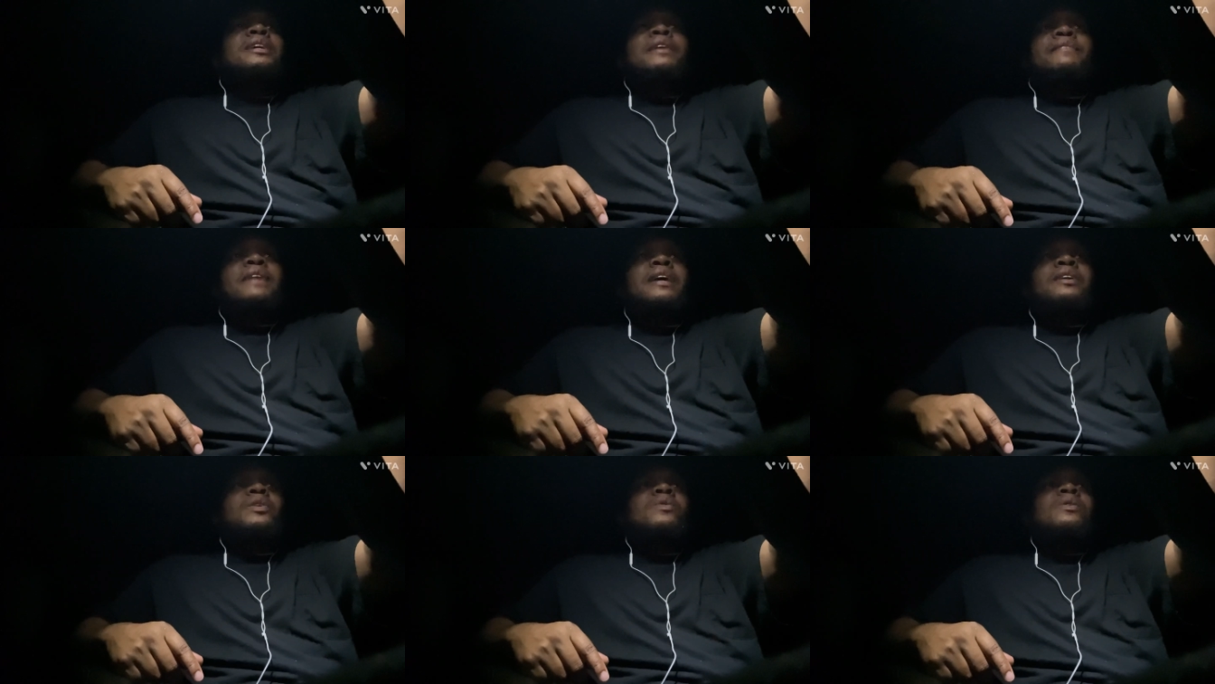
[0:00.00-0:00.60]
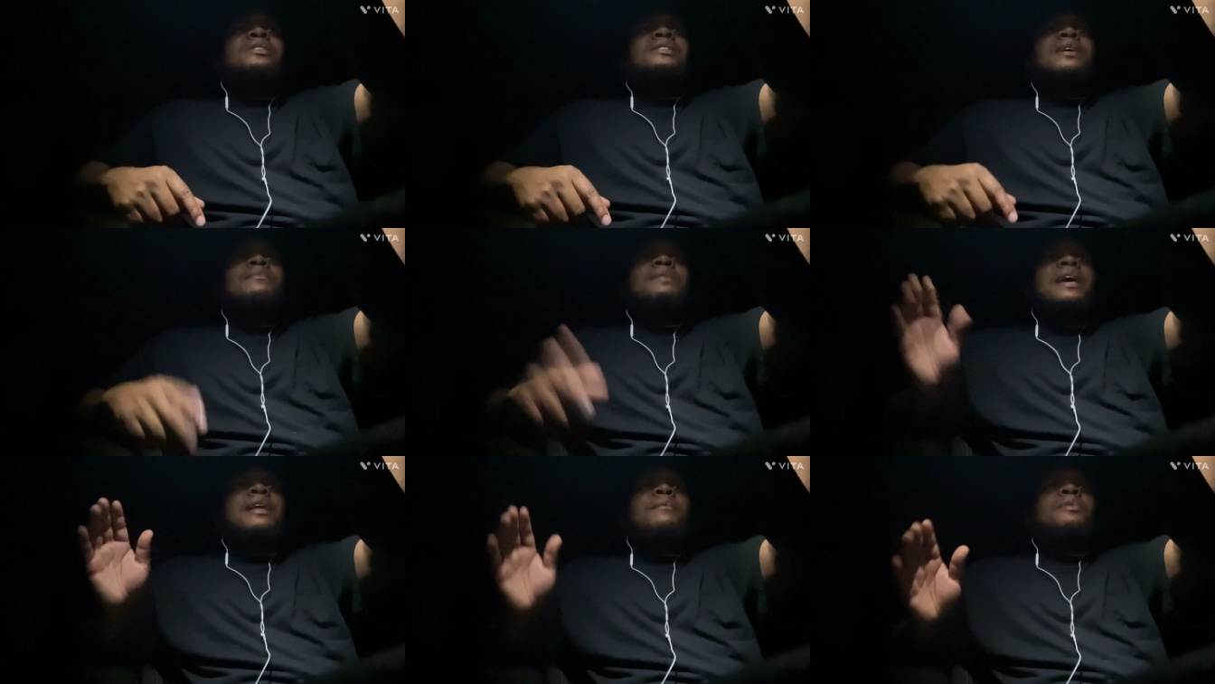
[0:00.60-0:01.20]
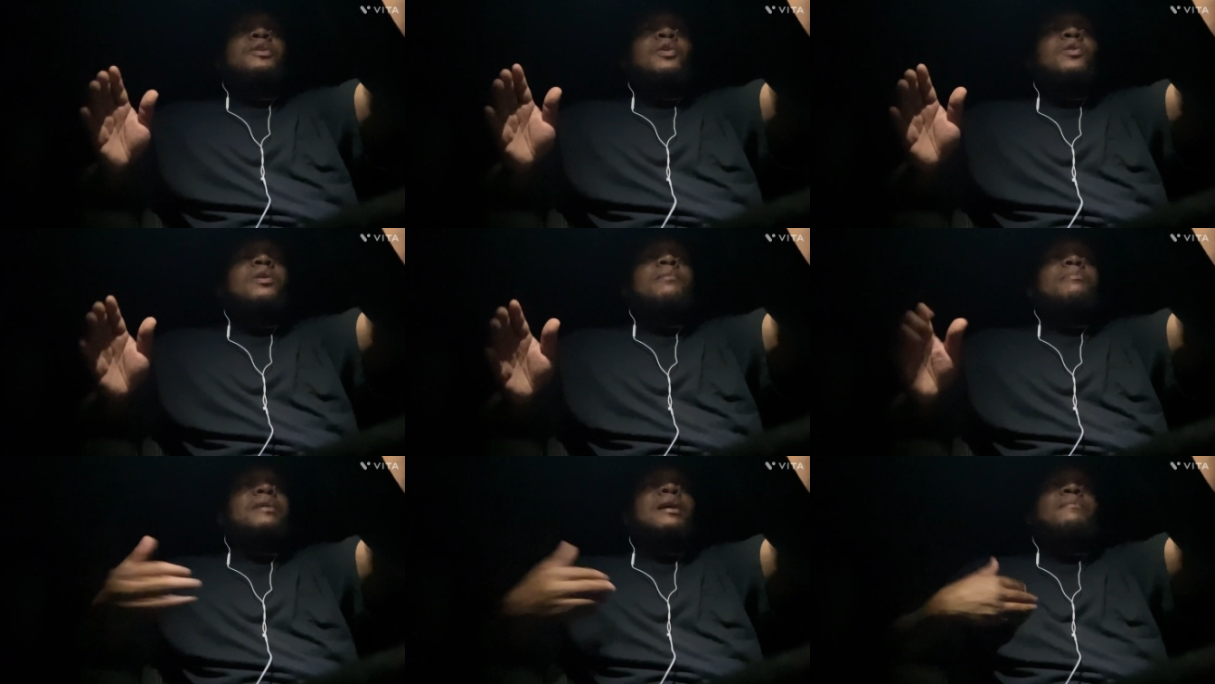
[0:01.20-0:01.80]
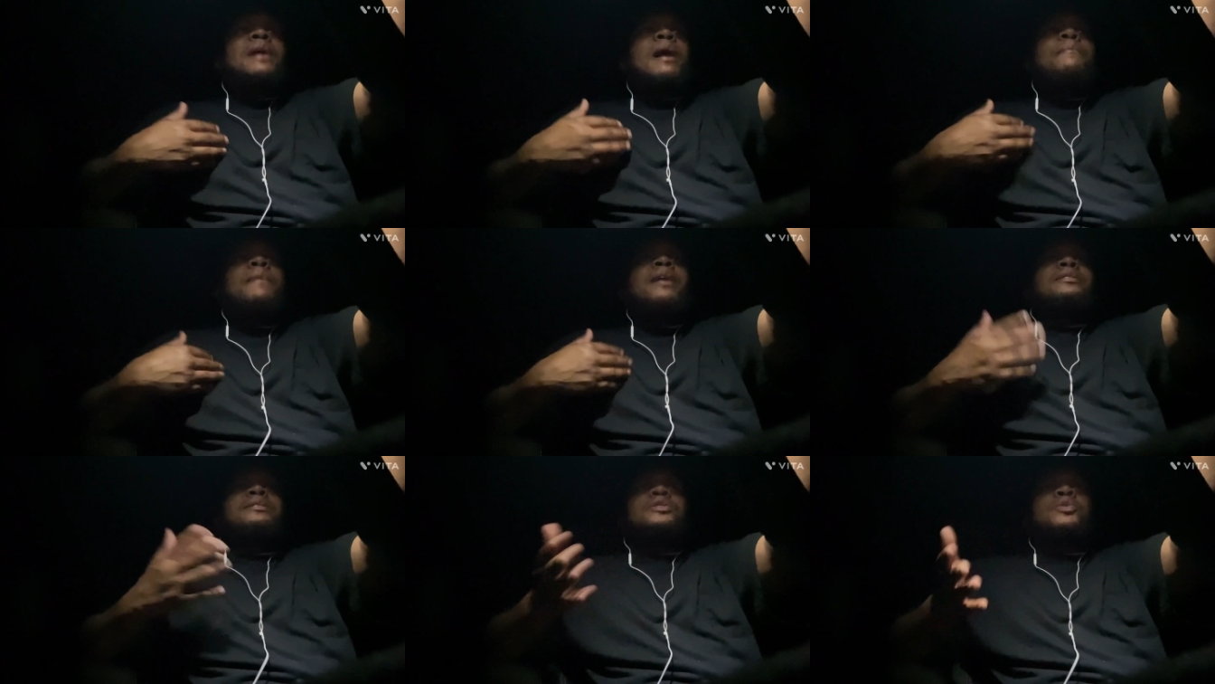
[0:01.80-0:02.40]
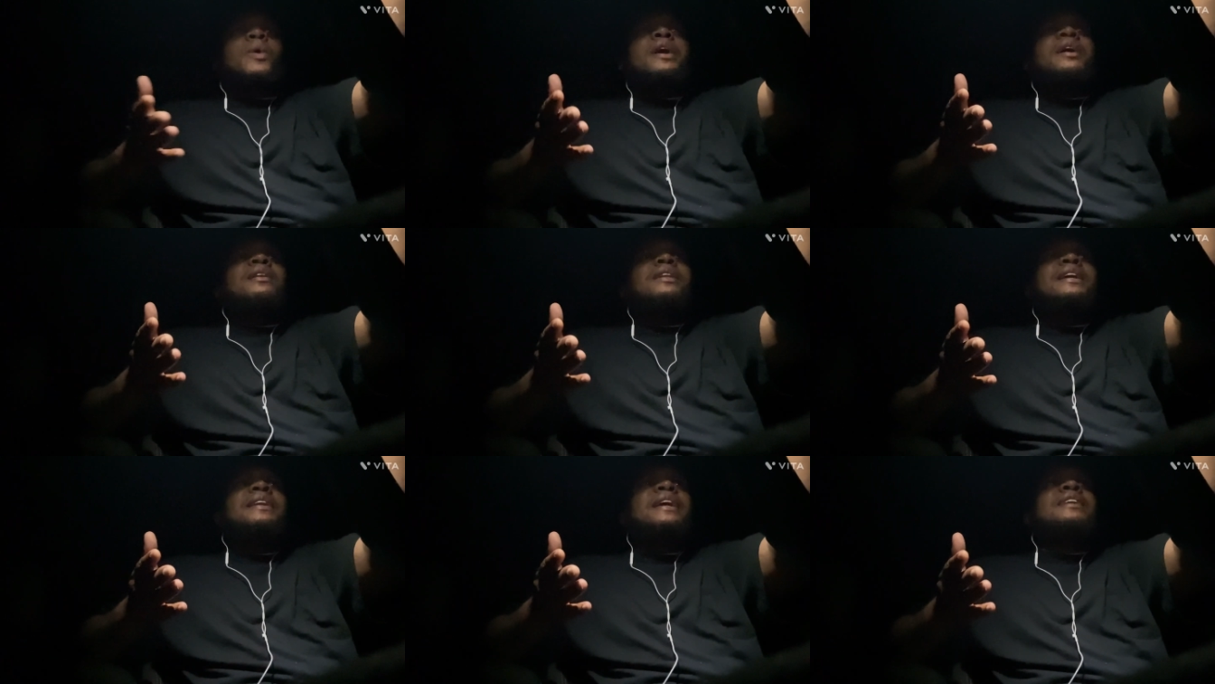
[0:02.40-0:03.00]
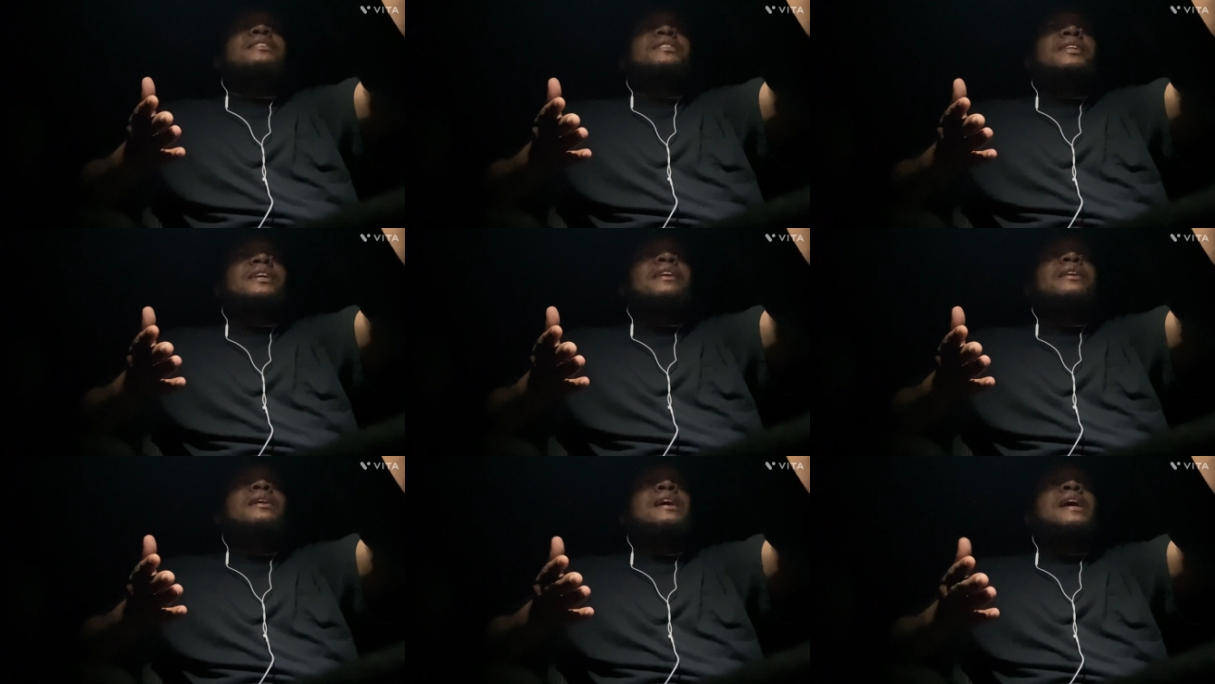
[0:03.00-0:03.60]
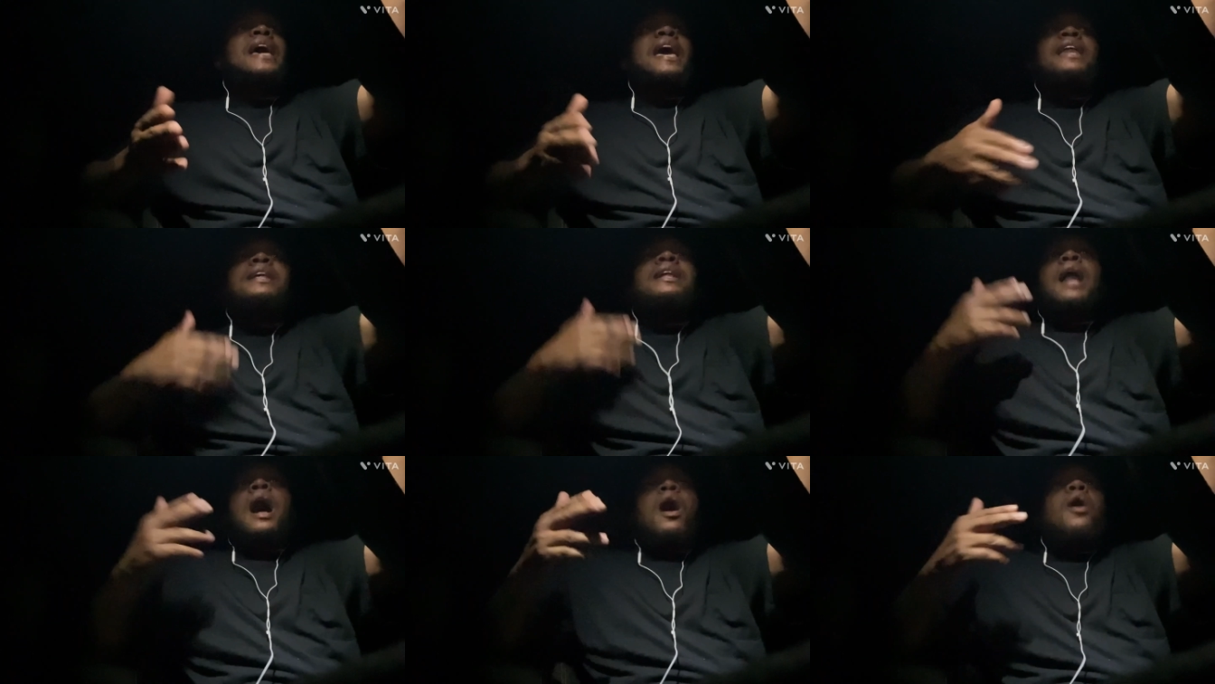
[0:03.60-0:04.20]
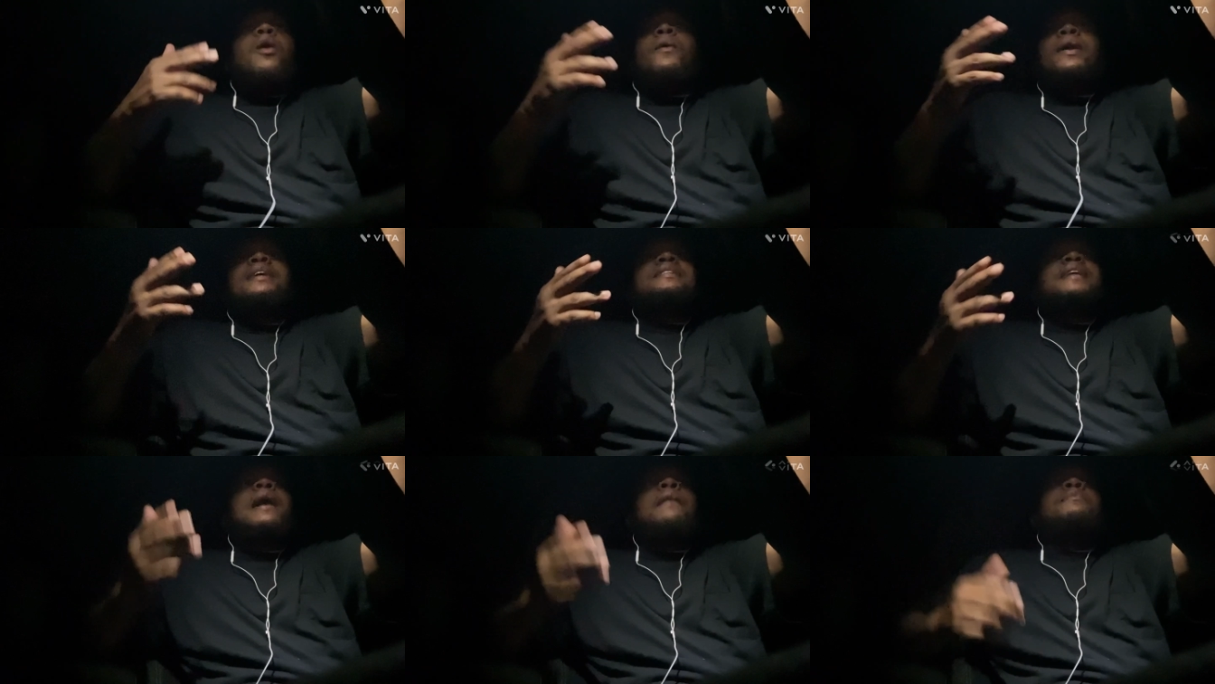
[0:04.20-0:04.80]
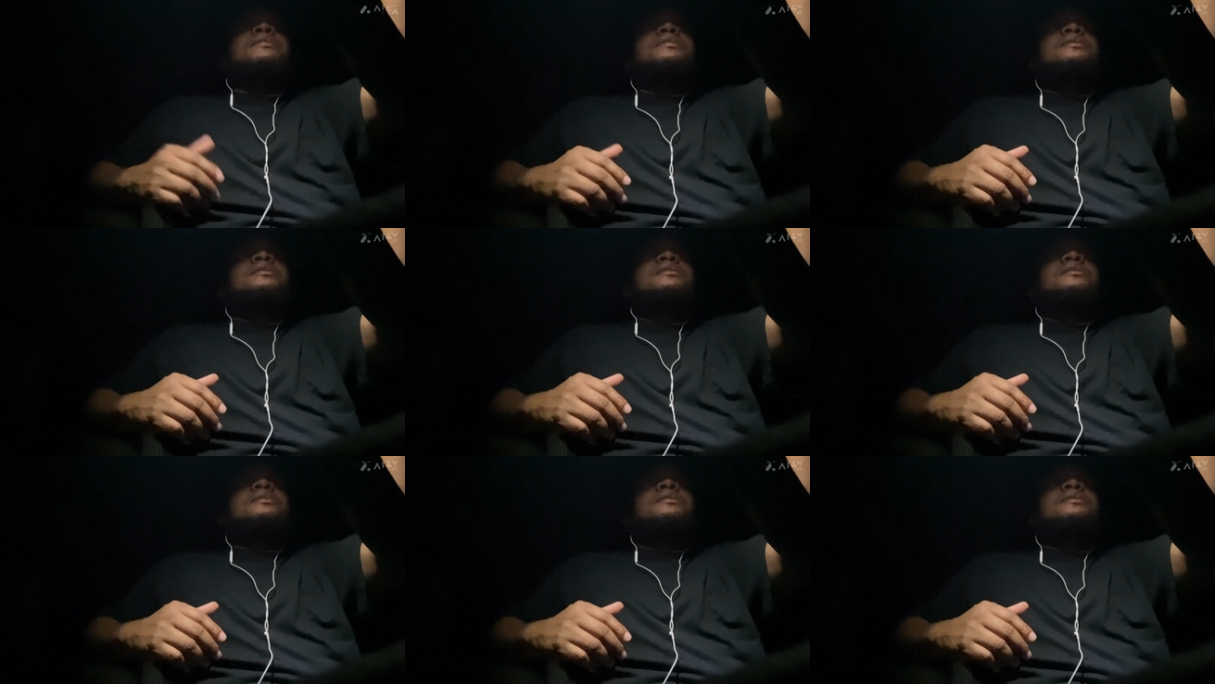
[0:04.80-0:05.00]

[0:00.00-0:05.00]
If they doing something, let them do it. But I'm not about to dwell in that shit. And it always happens